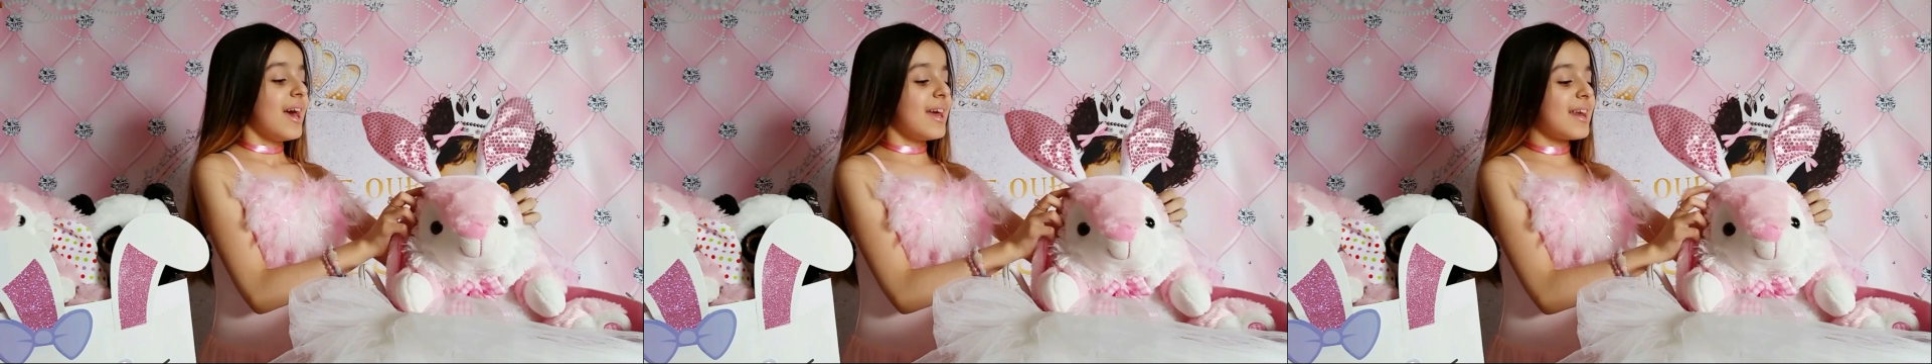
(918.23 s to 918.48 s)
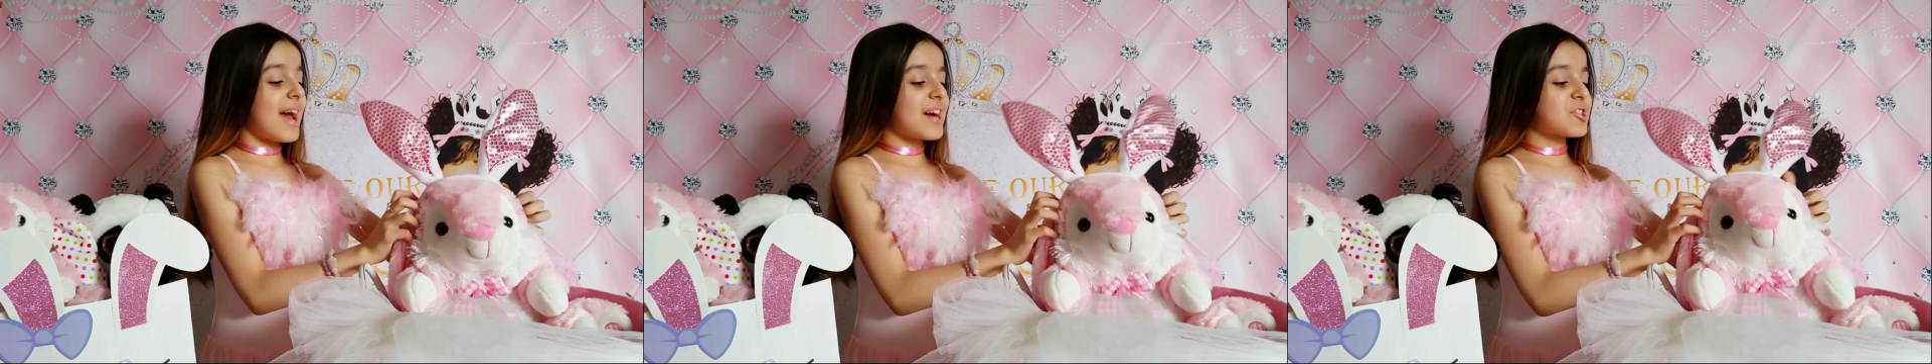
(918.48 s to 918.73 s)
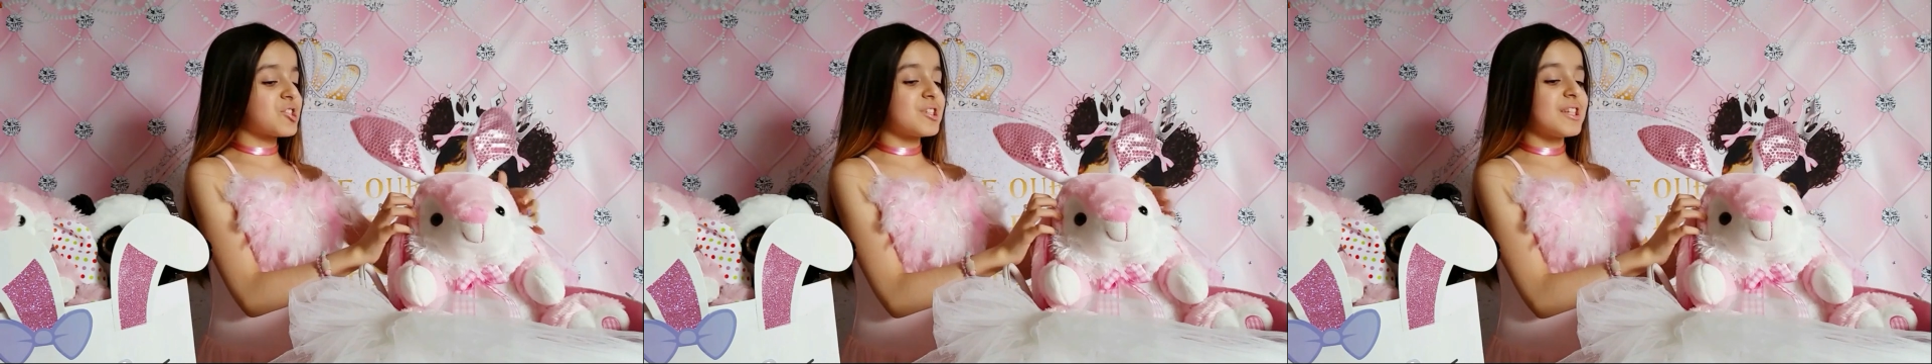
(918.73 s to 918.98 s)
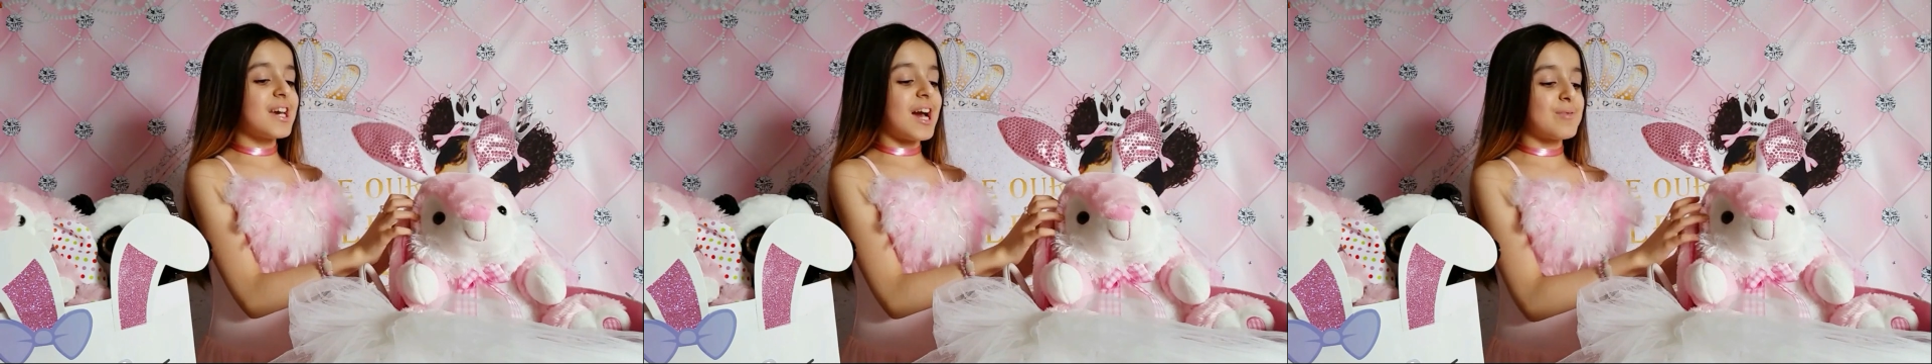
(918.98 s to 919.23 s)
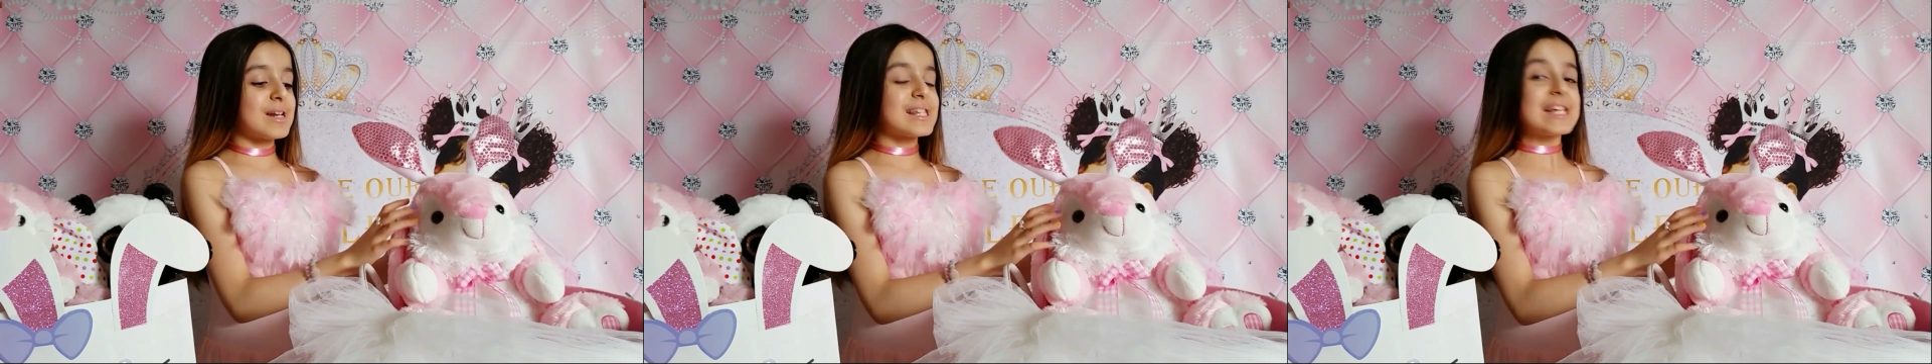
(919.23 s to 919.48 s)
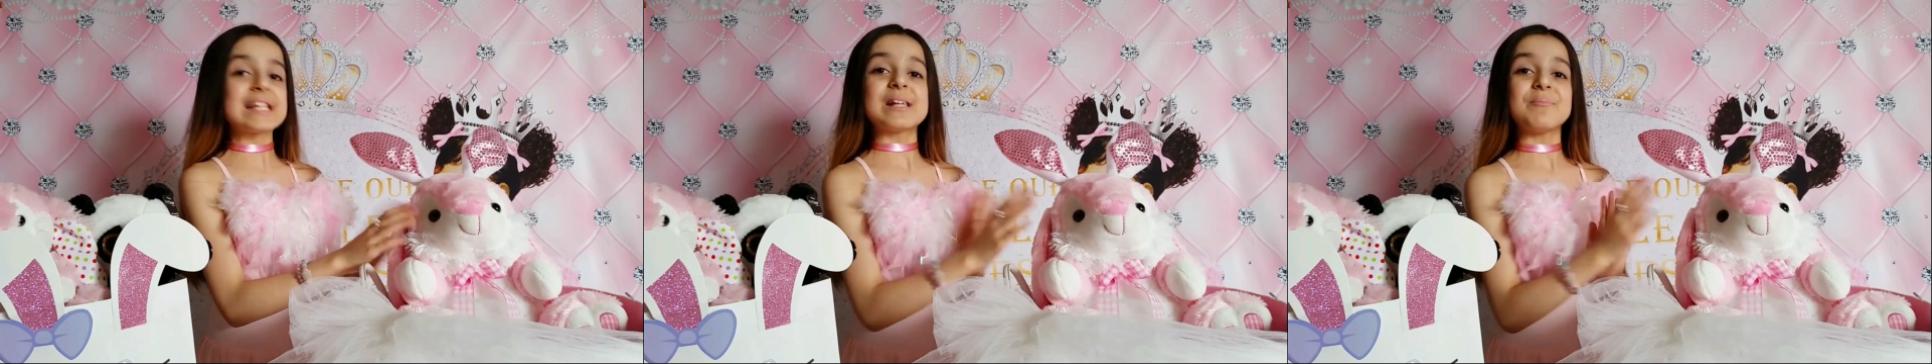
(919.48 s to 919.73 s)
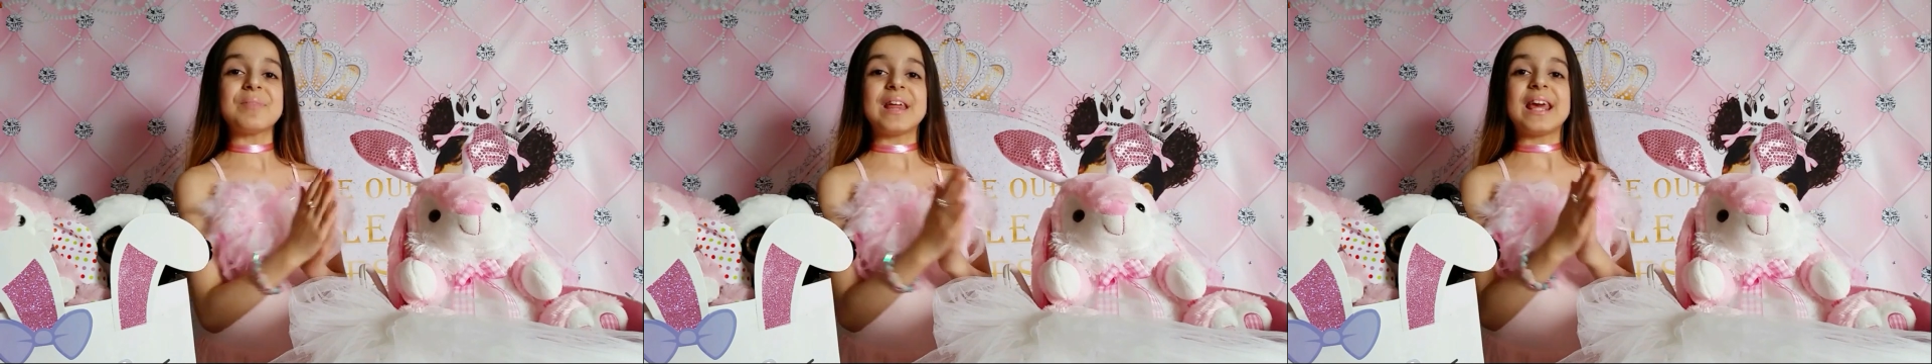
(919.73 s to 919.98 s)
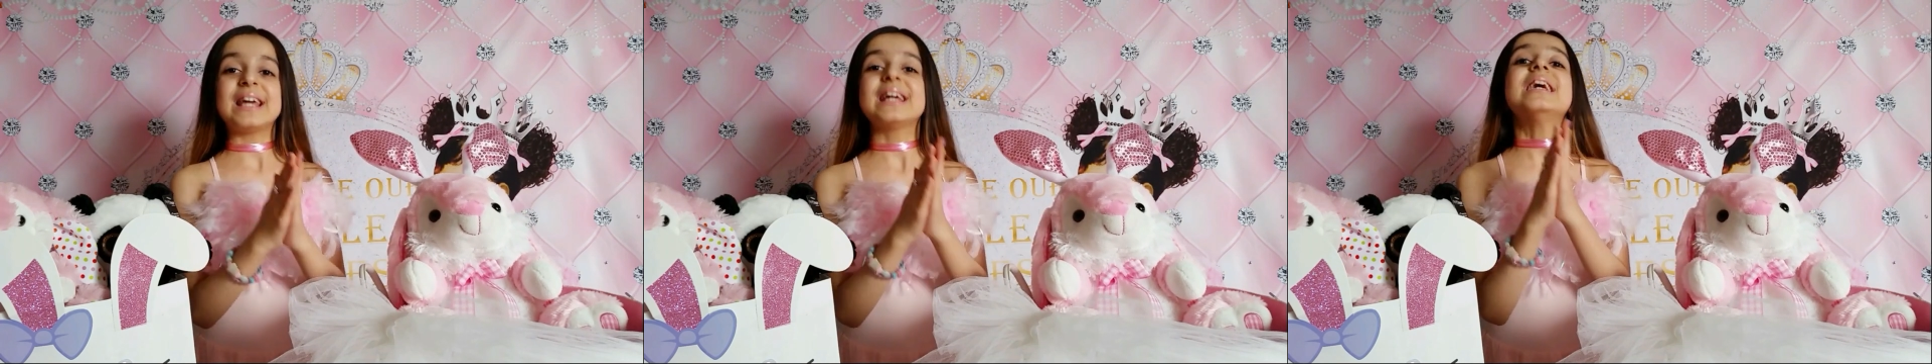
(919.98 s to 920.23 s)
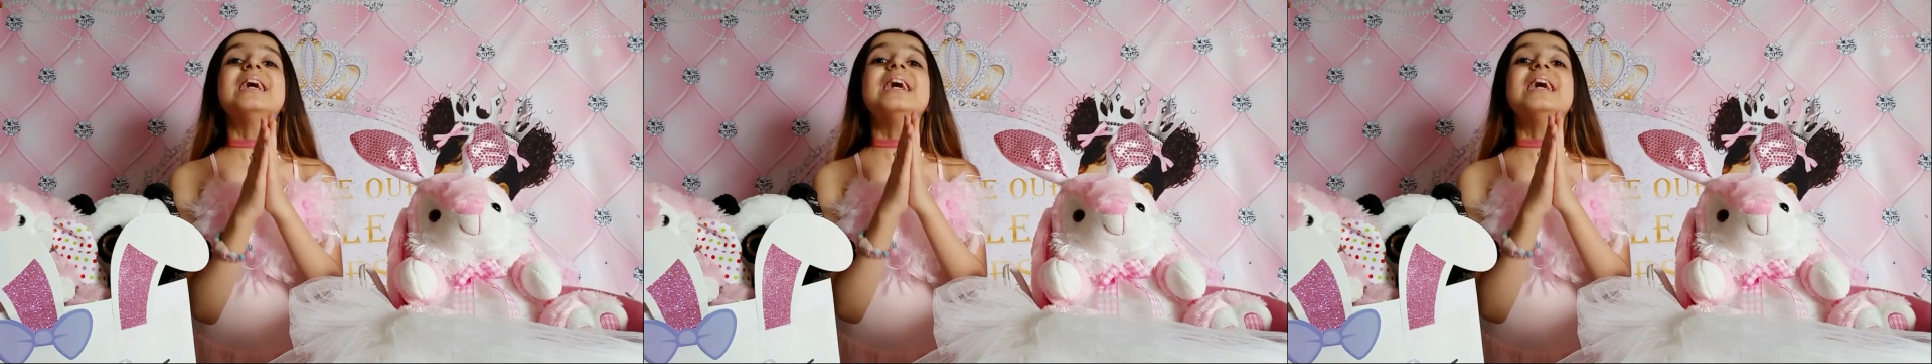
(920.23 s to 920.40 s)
And actually, I want to say something.